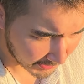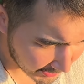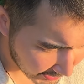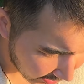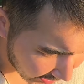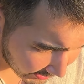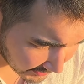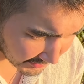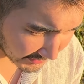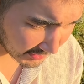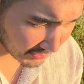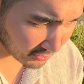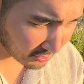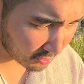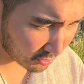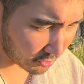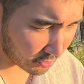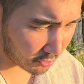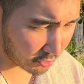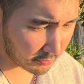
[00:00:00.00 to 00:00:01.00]
And then
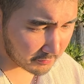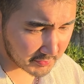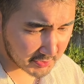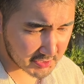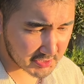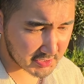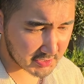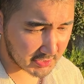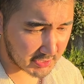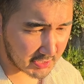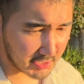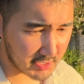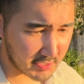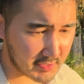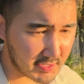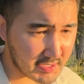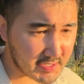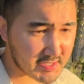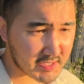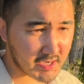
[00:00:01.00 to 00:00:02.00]
obviously
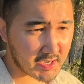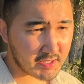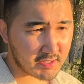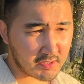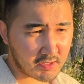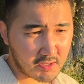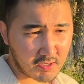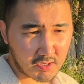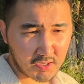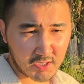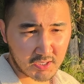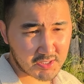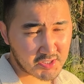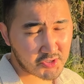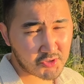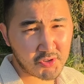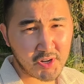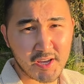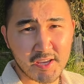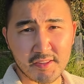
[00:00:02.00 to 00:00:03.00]
they said, it's
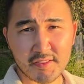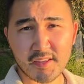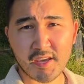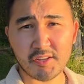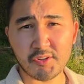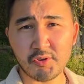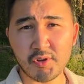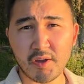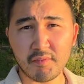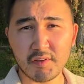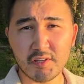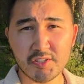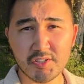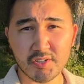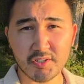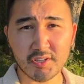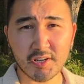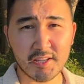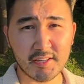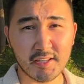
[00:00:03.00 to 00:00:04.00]
great that you have
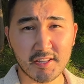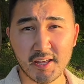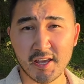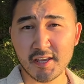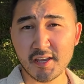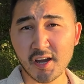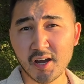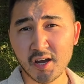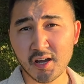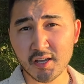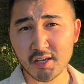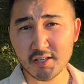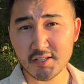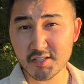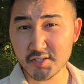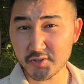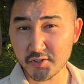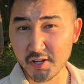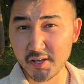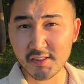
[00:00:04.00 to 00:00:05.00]
integrated AI,
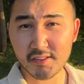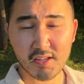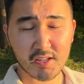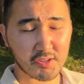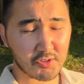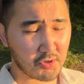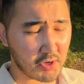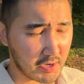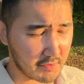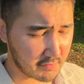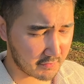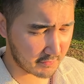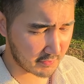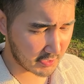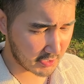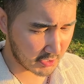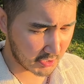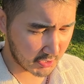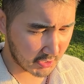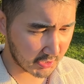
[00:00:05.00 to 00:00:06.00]
it's great that you have
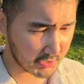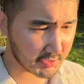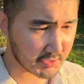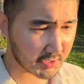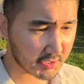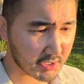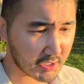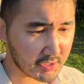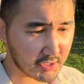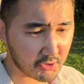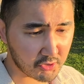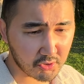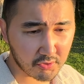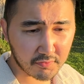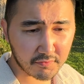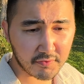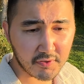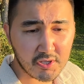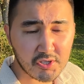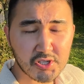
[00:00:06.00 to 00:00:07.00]
integrated new
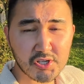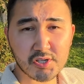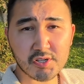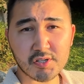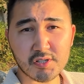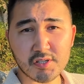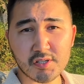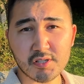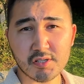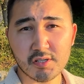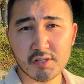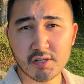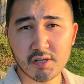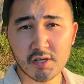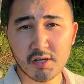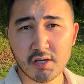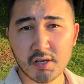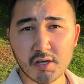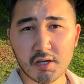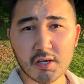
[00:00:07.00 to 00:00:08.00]
features,
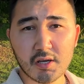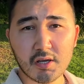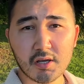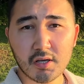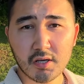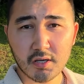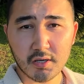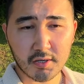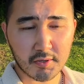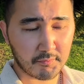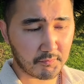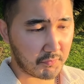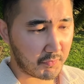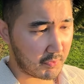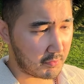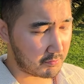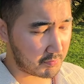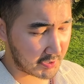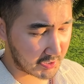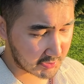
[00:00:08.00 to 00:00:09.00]

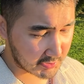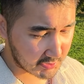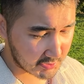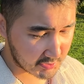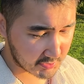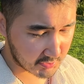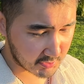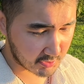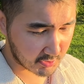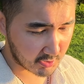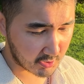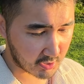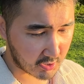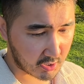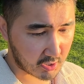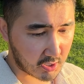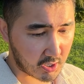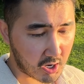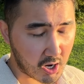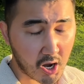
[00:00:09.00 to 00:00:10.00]
but
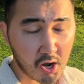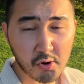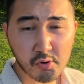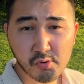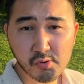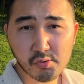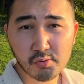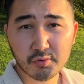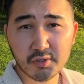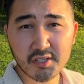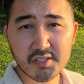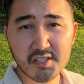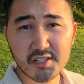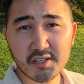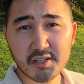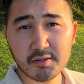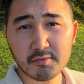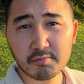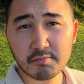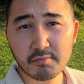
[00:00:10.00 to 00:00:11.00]
how does it
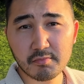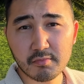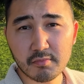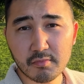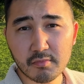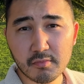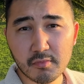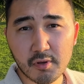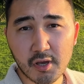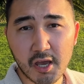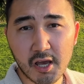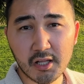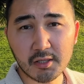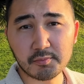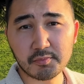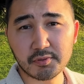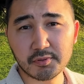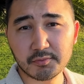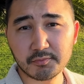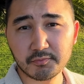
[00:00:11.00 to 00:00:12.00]
help?
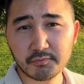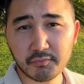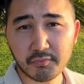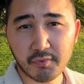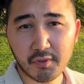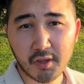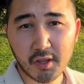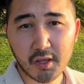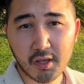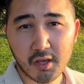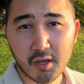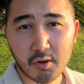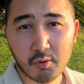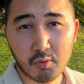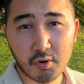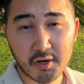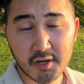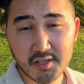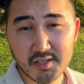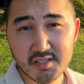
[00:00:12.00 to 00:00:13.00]

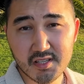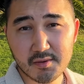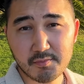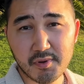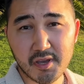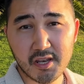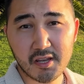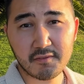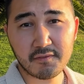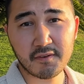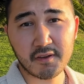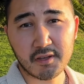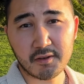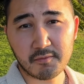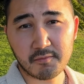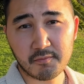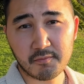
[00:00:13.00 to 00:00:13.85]
What is the benefit?